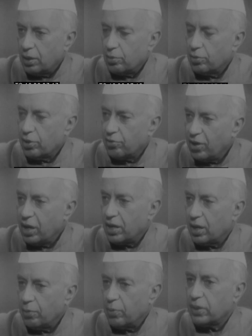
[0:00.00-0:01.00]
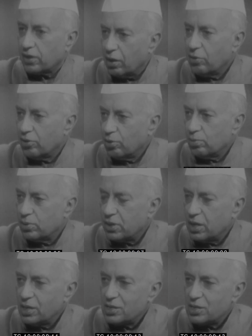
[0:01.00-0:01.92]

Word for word: to the treaty with controls and